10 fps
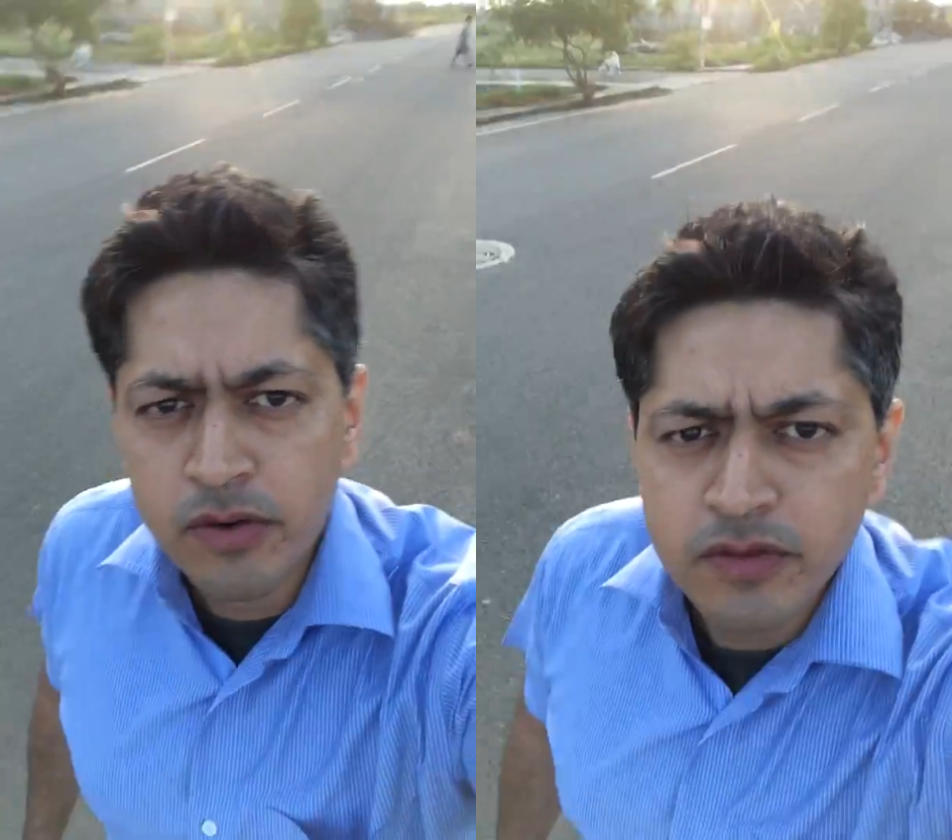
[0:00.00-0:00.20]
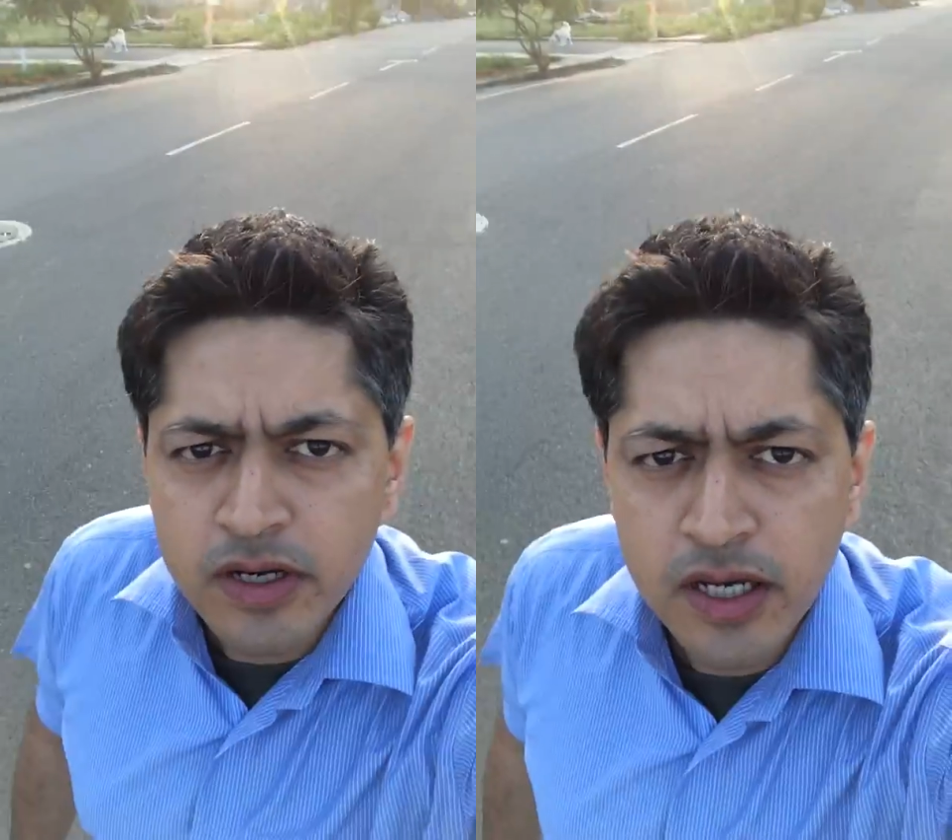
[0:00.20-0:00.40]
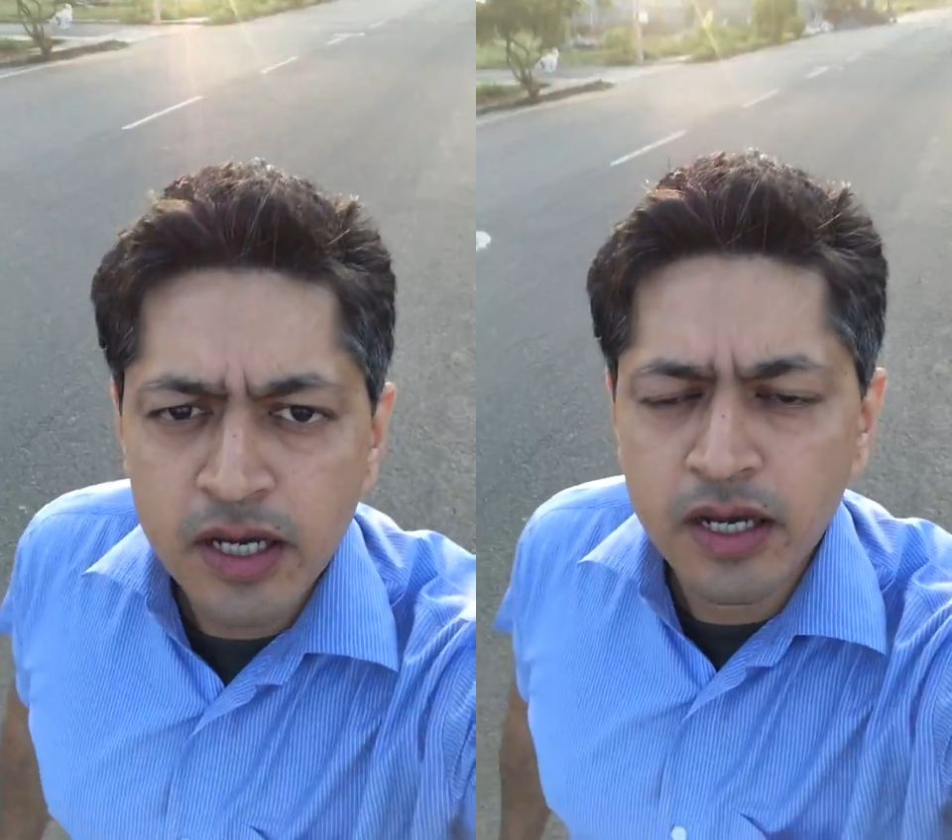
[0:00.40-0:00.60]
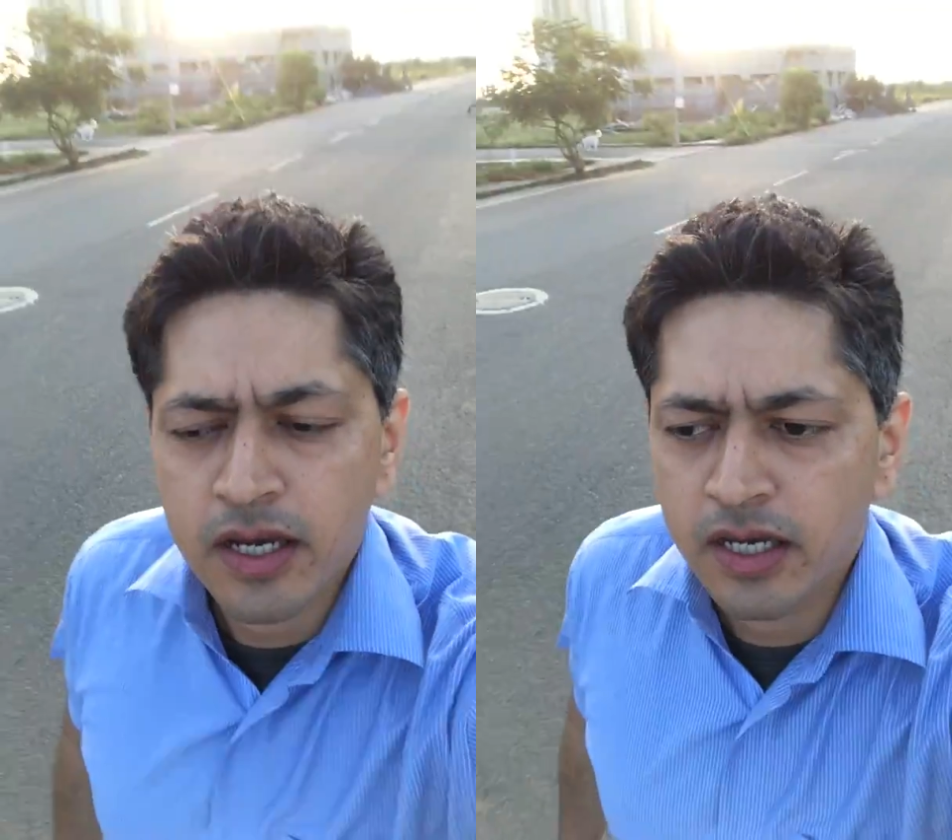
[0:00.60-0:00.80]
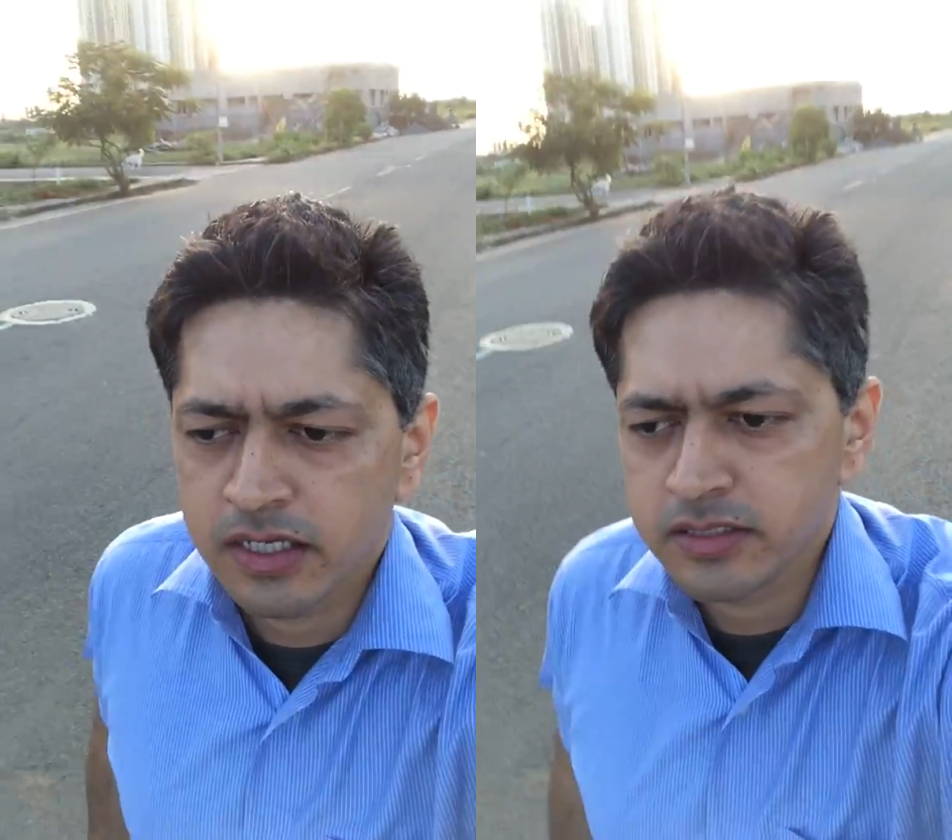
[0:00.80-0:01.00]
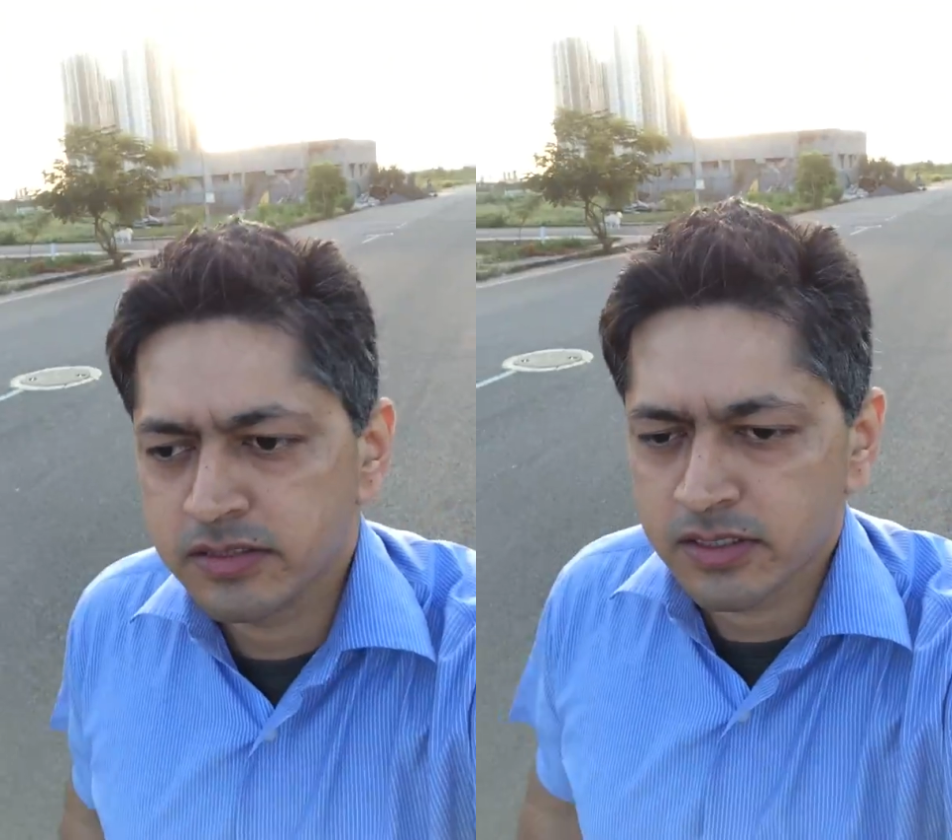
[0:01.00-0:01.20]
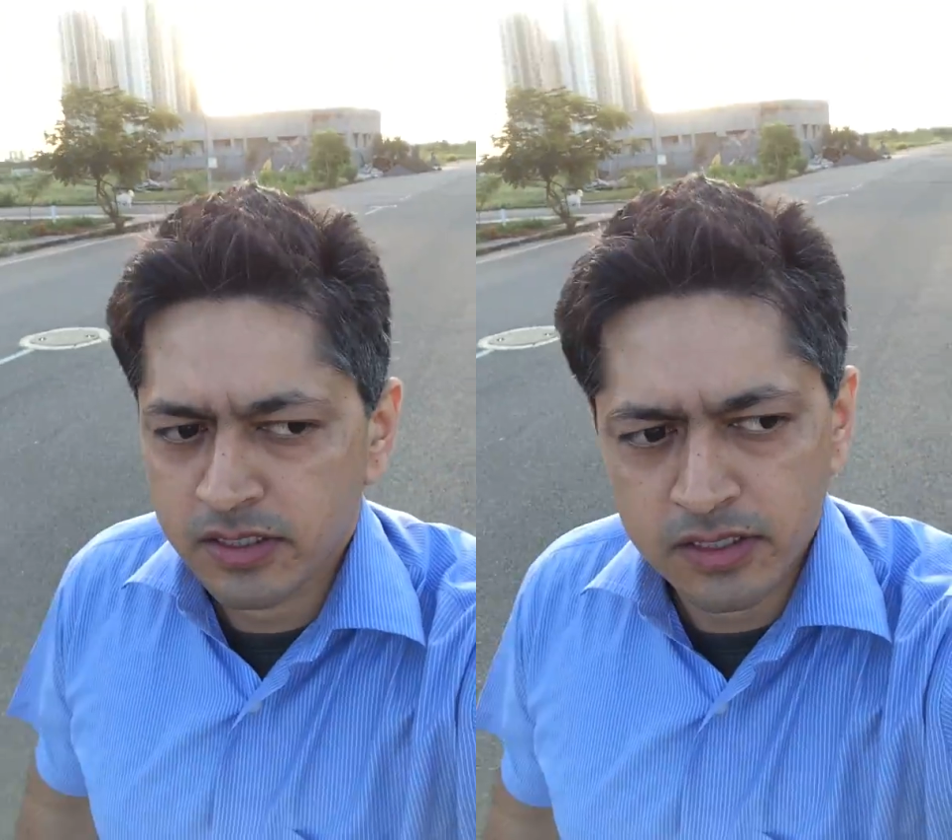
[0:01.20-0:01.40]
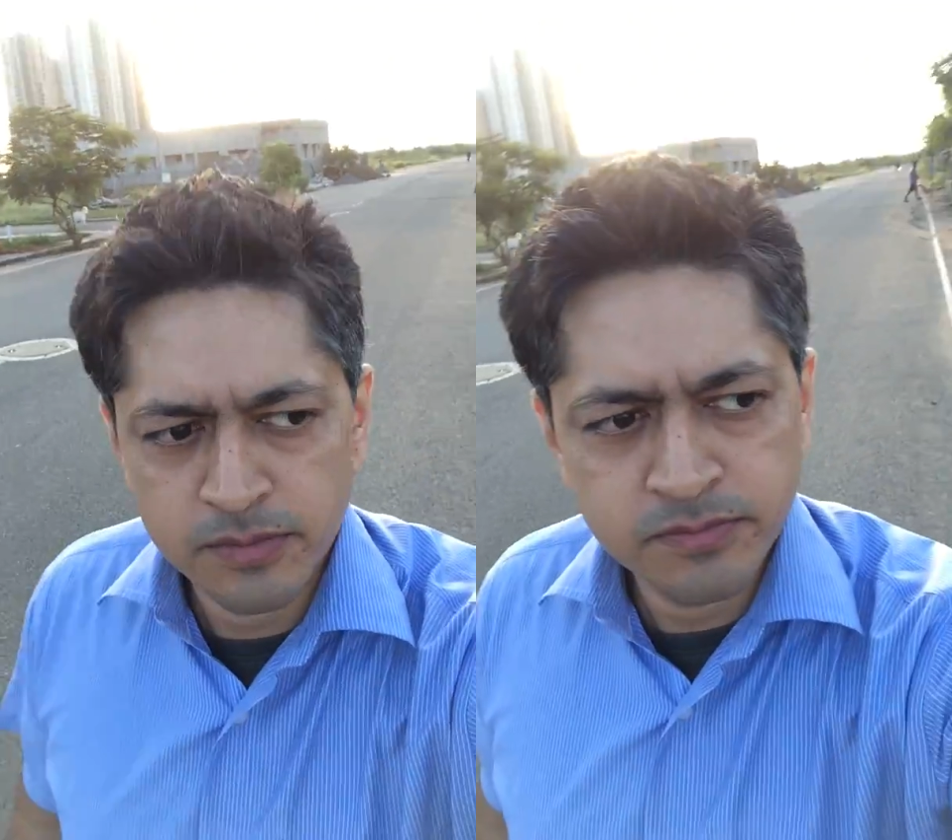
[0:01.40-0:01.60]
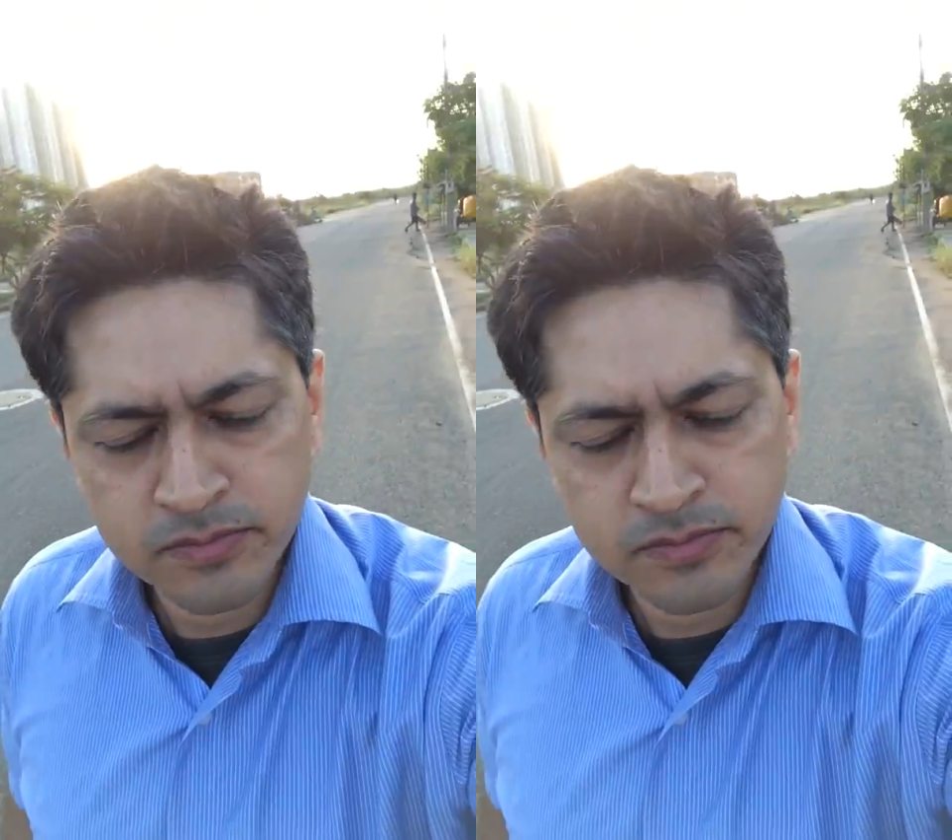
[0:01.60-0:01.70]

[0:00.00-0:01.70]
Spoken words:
of the day is a